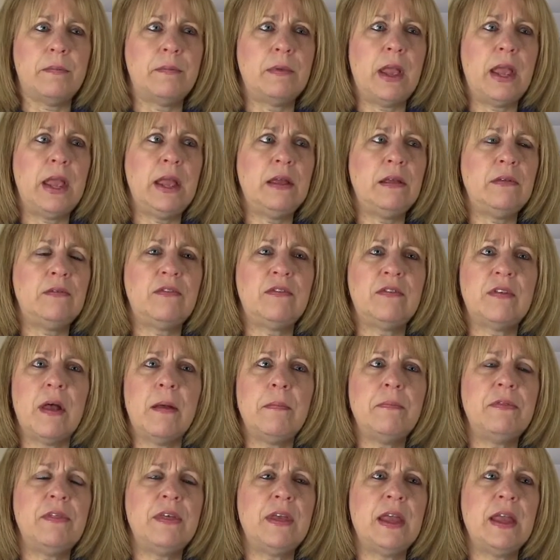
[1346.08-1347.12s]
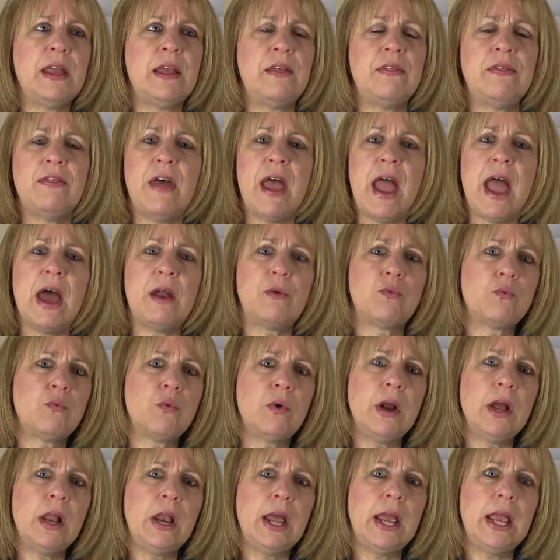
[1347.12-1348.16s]
is something that
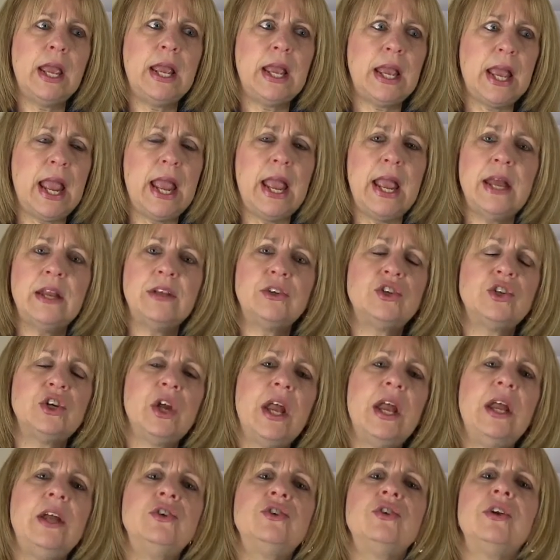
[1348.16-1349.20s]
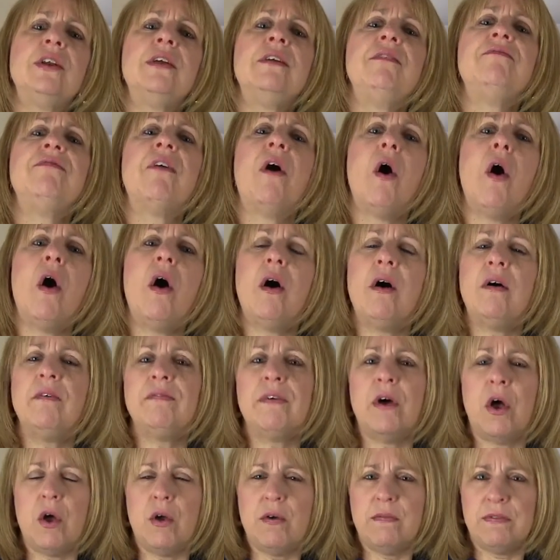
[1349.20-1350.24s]
really can change and evolve
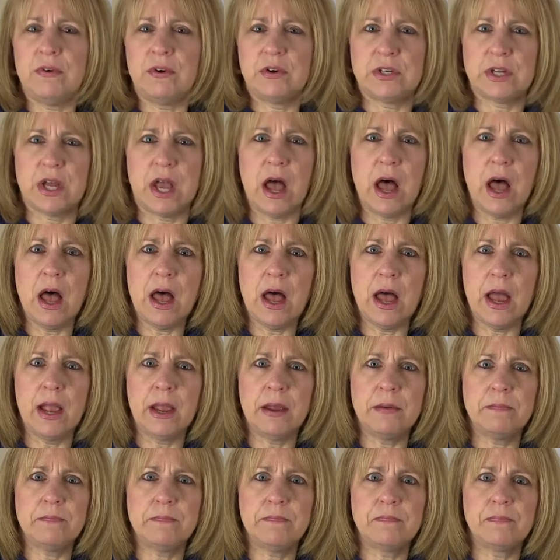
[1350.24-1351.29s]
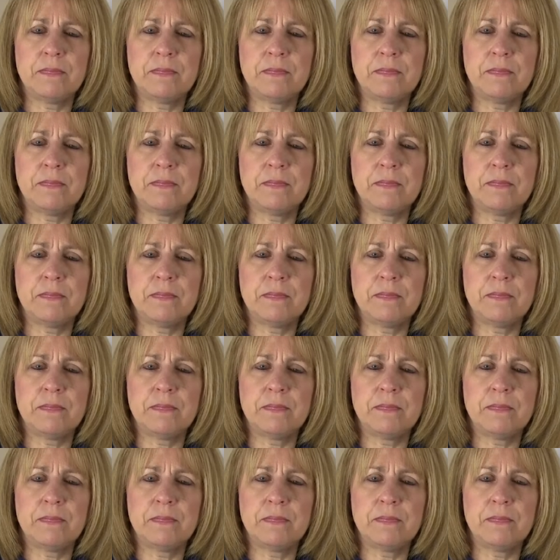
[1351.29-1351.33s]
over time.